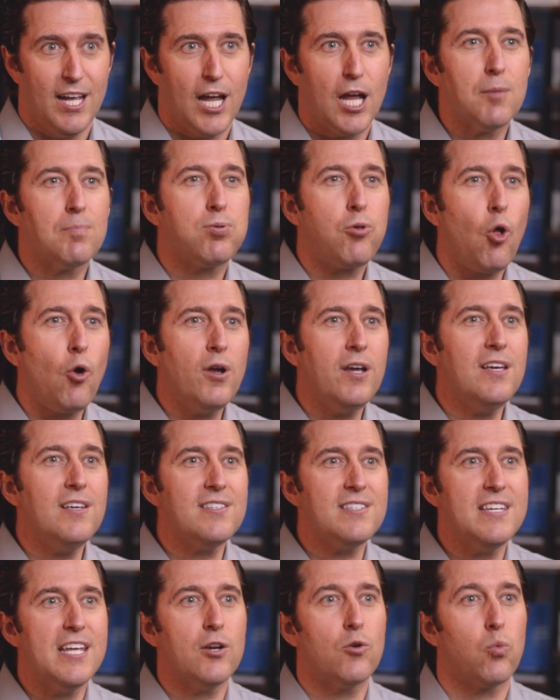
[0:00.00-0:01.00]

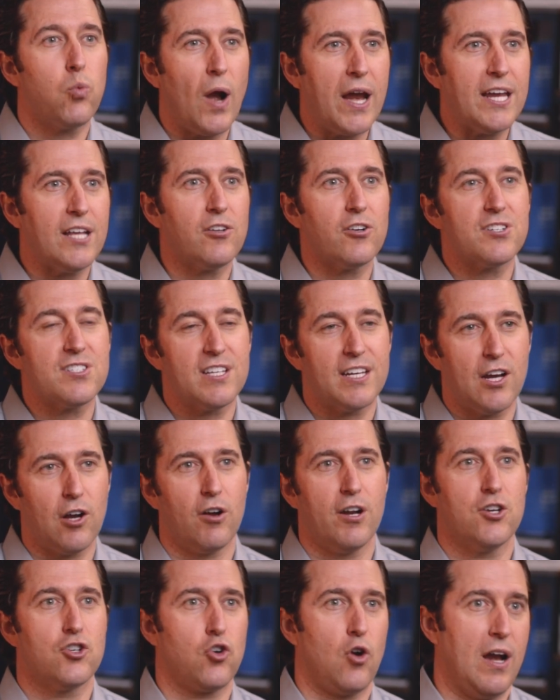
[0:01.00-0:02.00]
Employees need regular
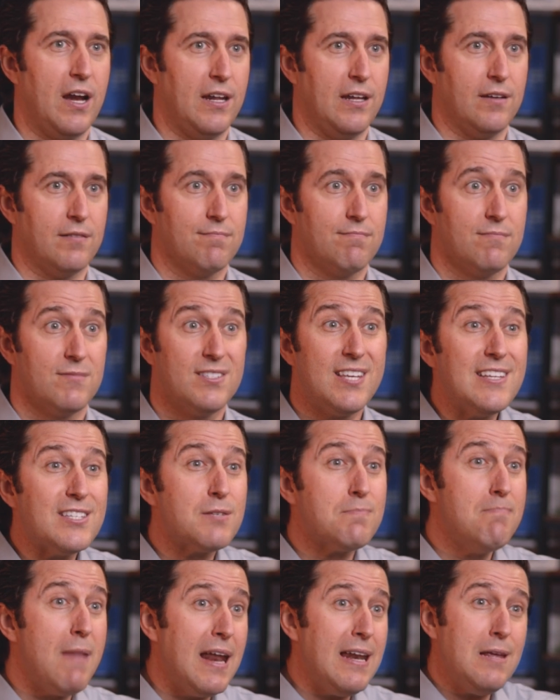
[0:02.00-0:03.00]
security training,
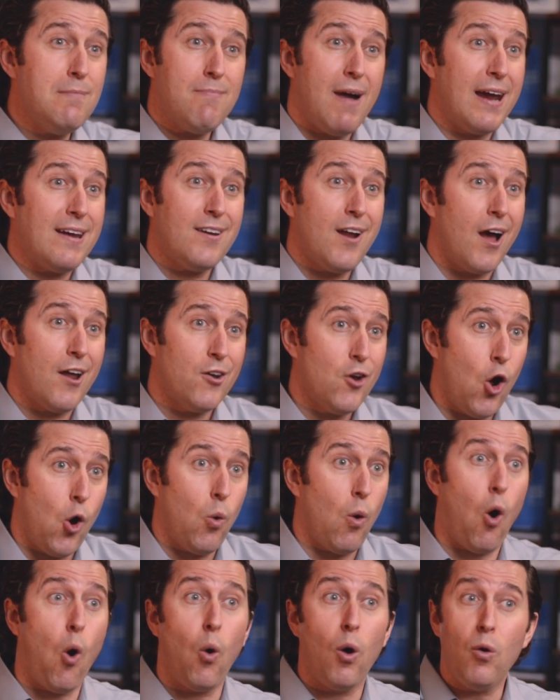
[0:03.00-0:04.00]
since many might not
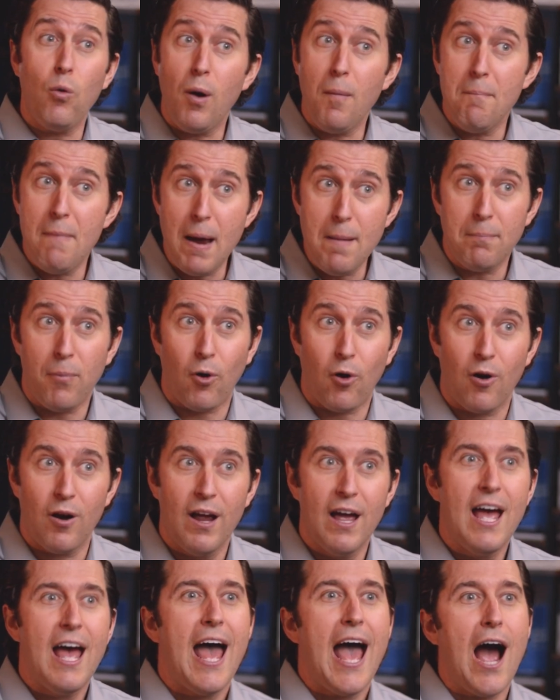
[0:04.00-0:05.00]
know or remember
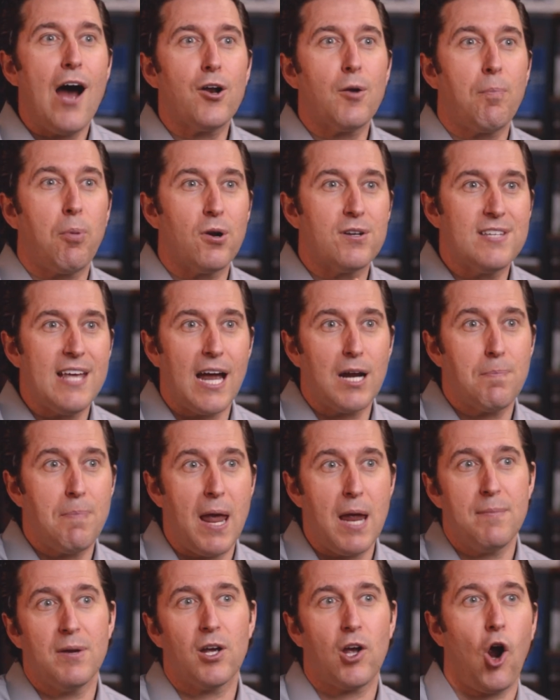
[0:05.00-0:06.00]
how to protect
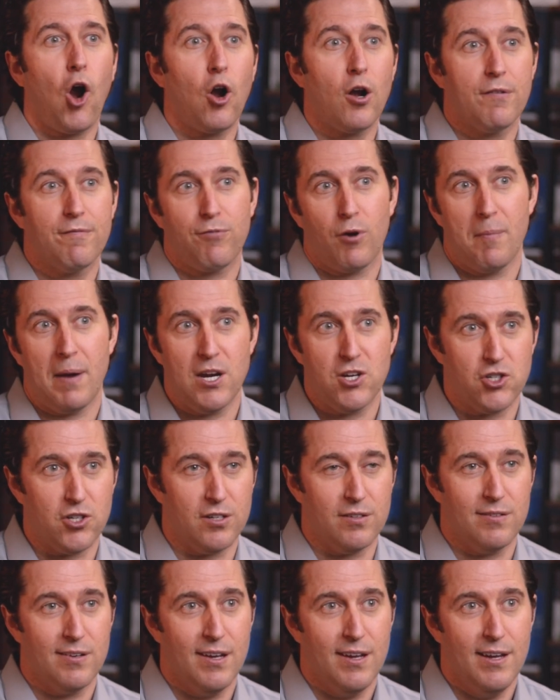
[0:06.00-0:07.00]
payment card
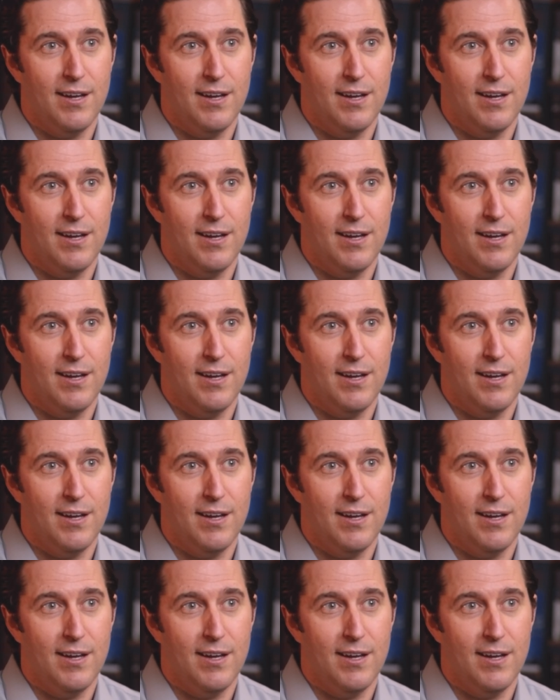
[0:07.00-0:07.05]
information.